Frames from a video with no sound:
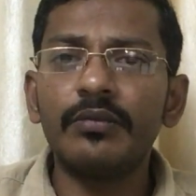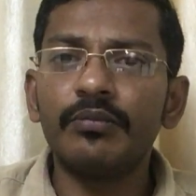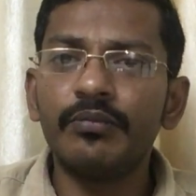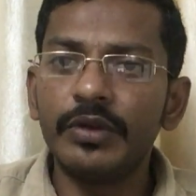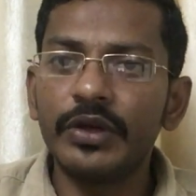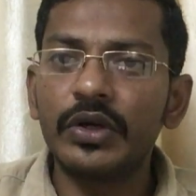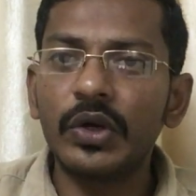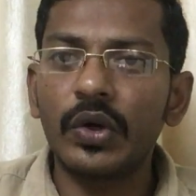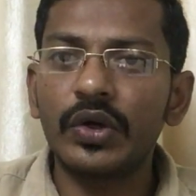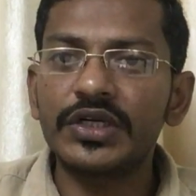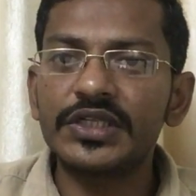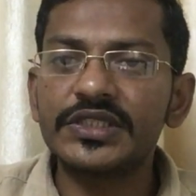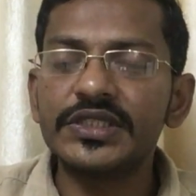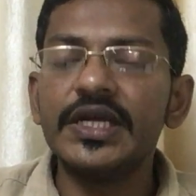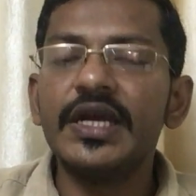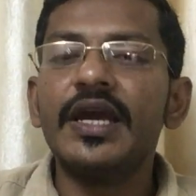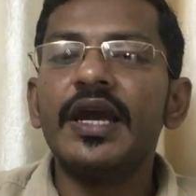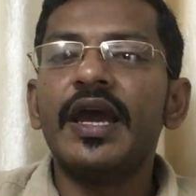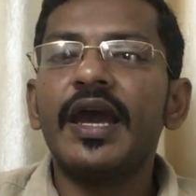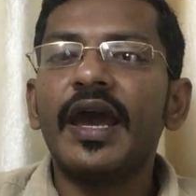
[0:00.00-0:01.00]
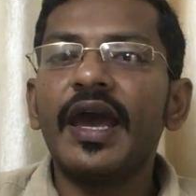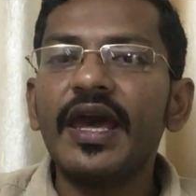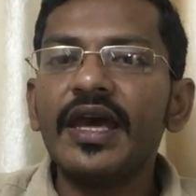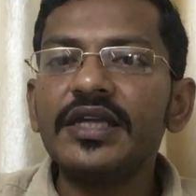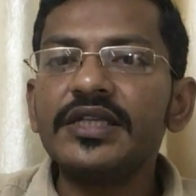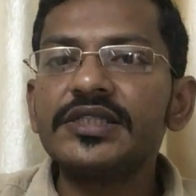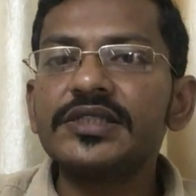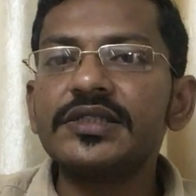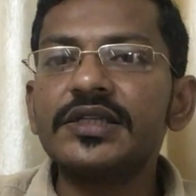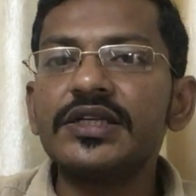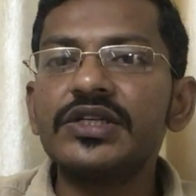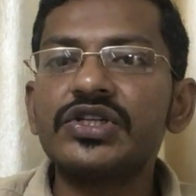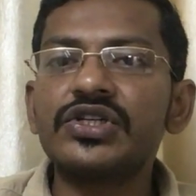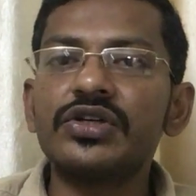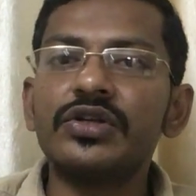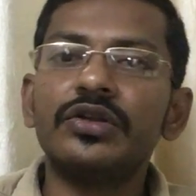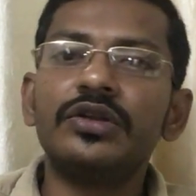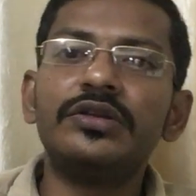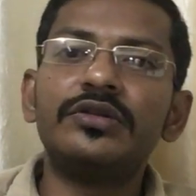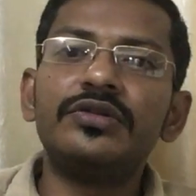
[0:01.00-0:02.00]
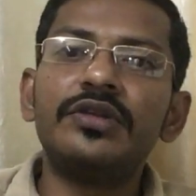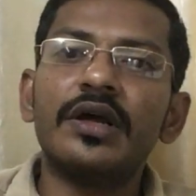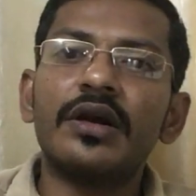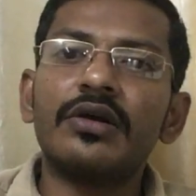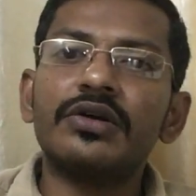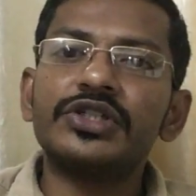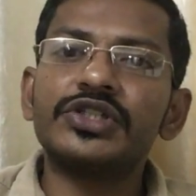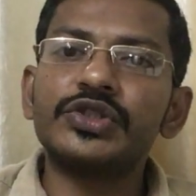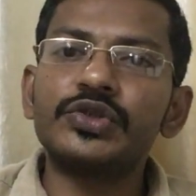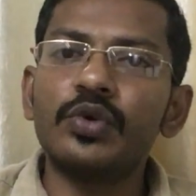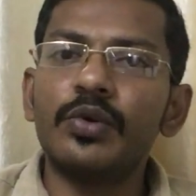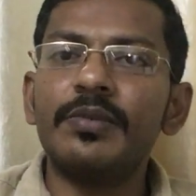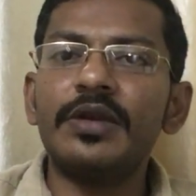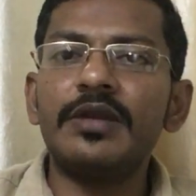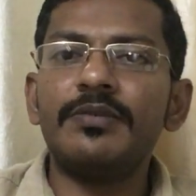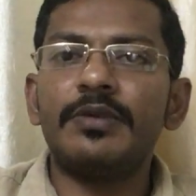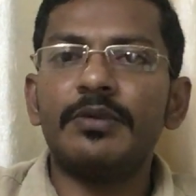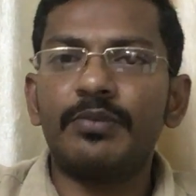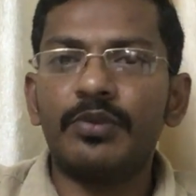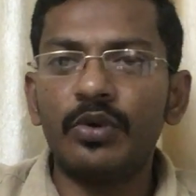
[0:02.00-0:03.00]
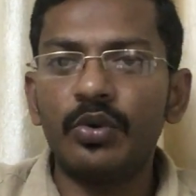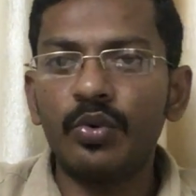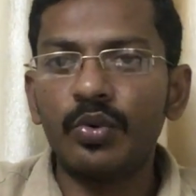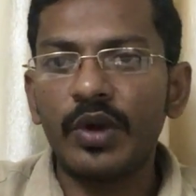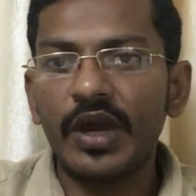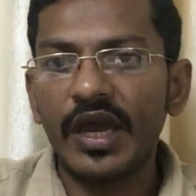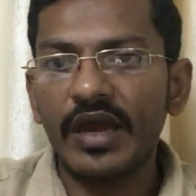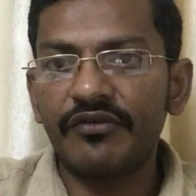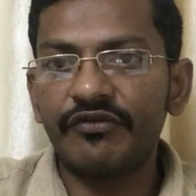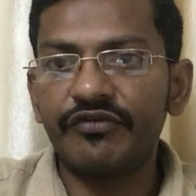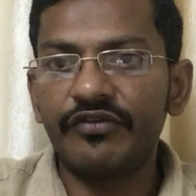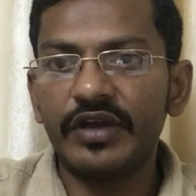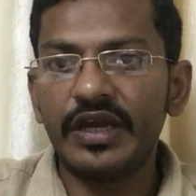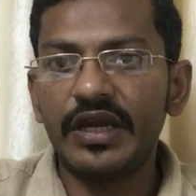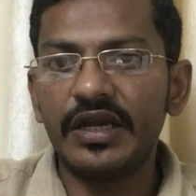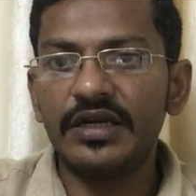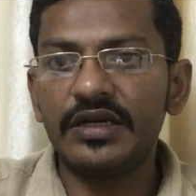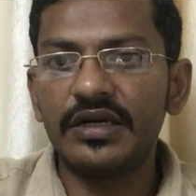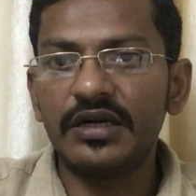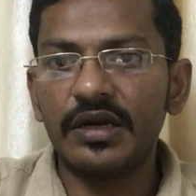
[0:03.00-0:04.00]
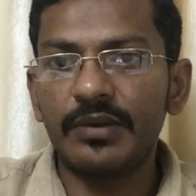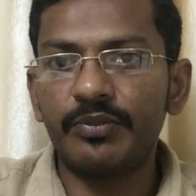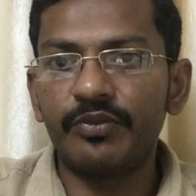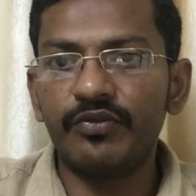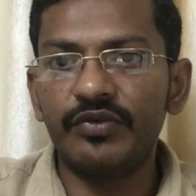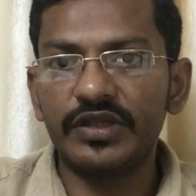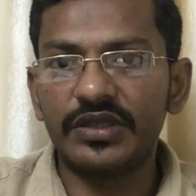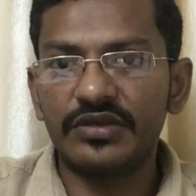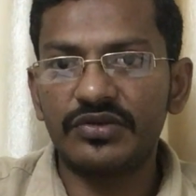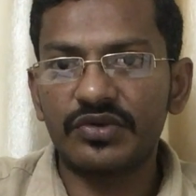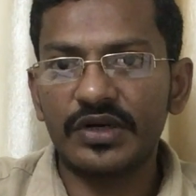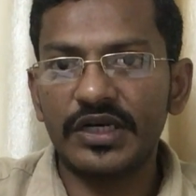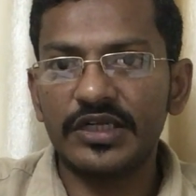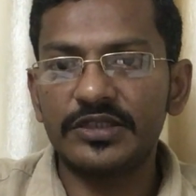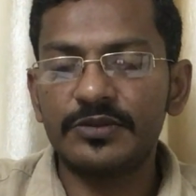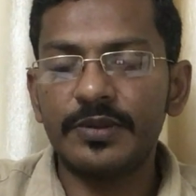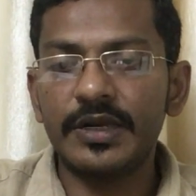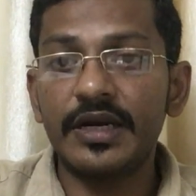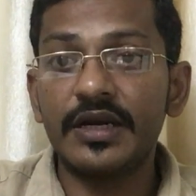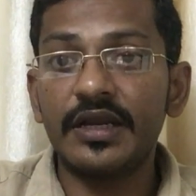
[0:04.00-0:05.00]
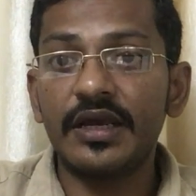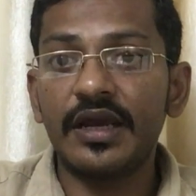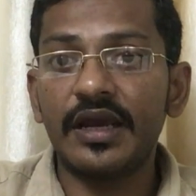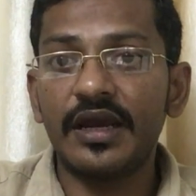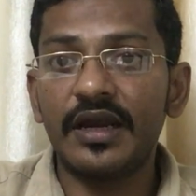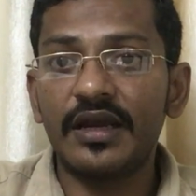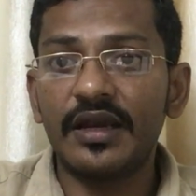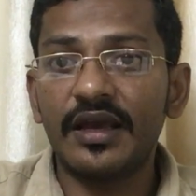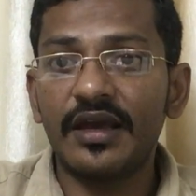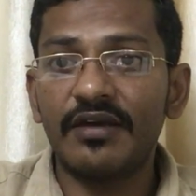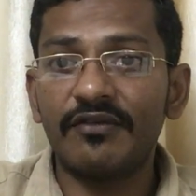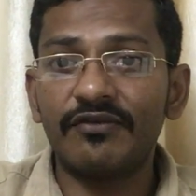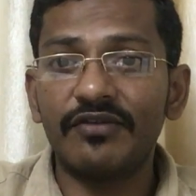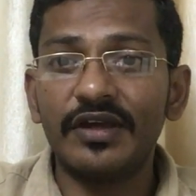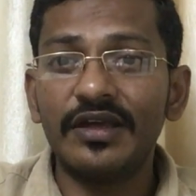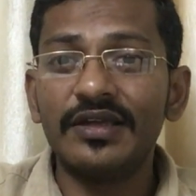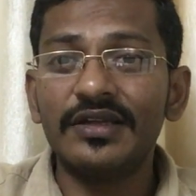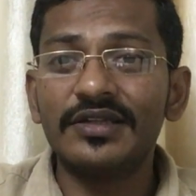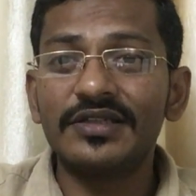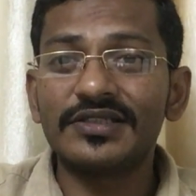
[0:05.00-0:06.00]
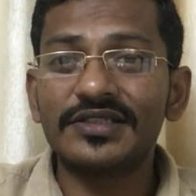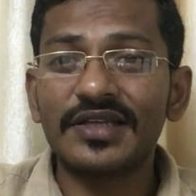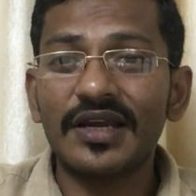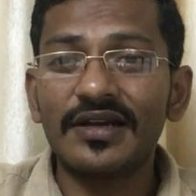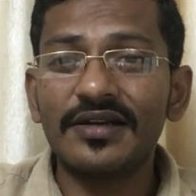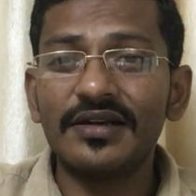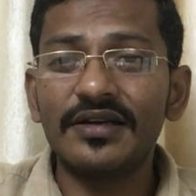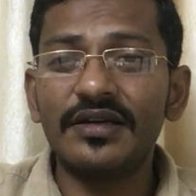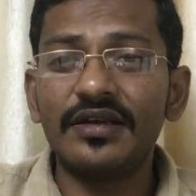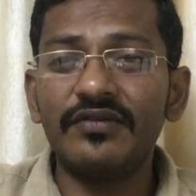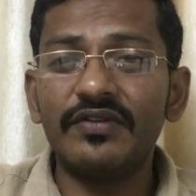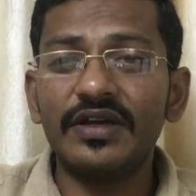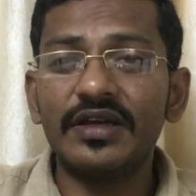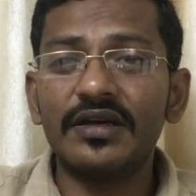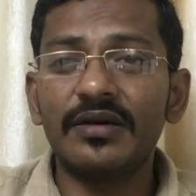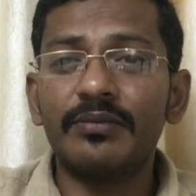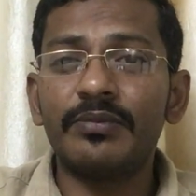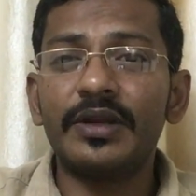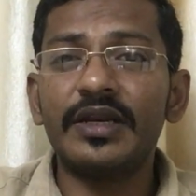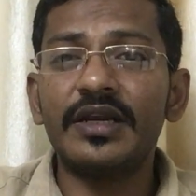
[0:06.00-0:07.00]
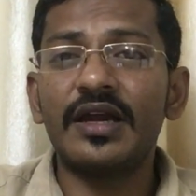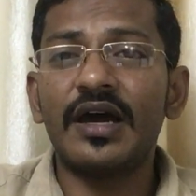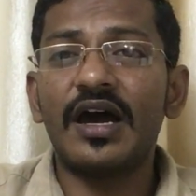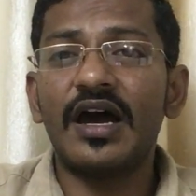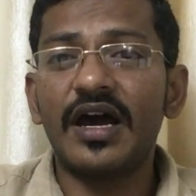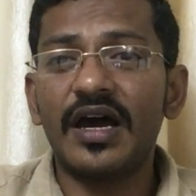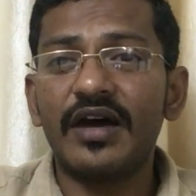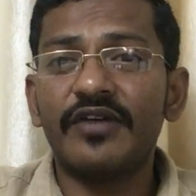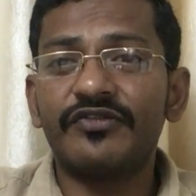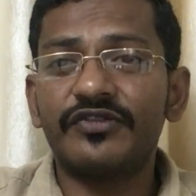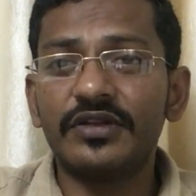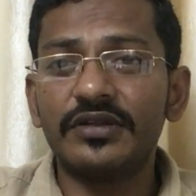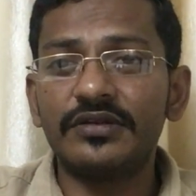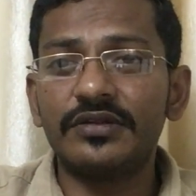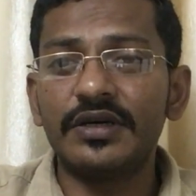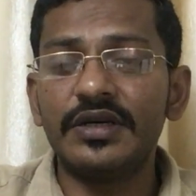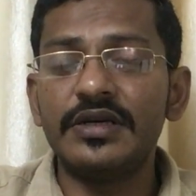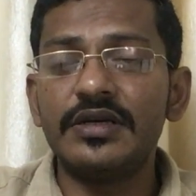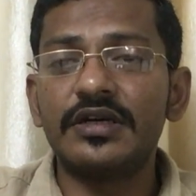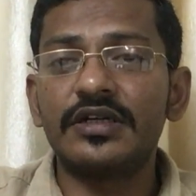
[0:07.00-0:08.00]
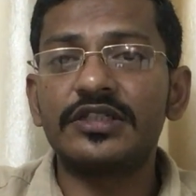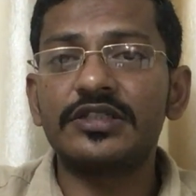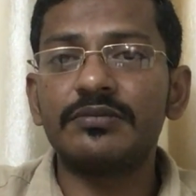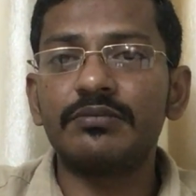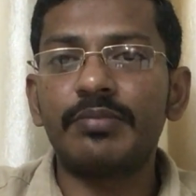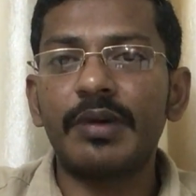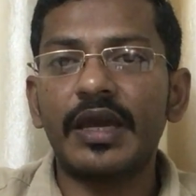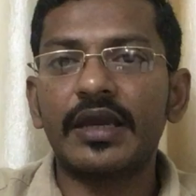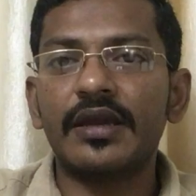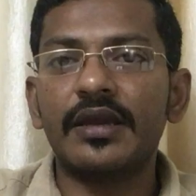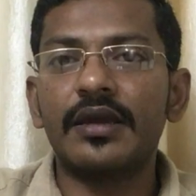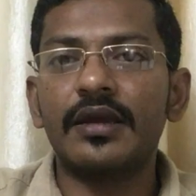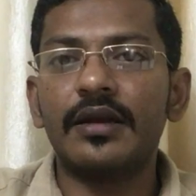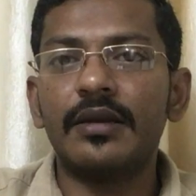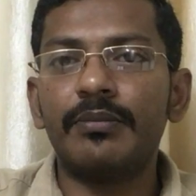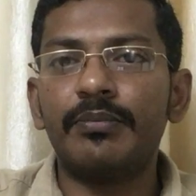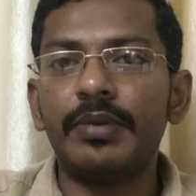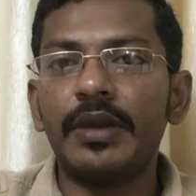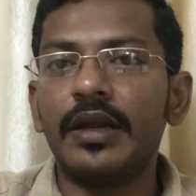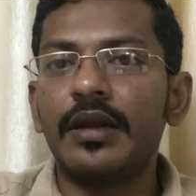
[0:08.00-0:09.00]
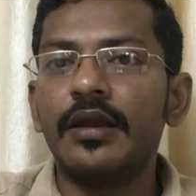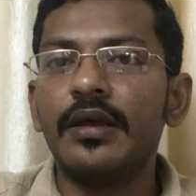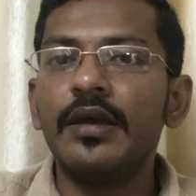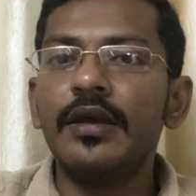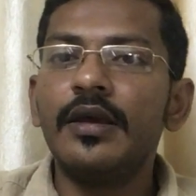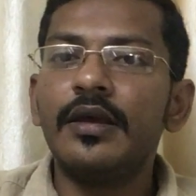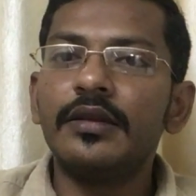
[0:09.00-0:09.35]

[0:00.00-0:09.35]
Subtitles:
Because as such, there are so many people who have ended up with the transplant and have started giving complaint after 3 years, back again a pain.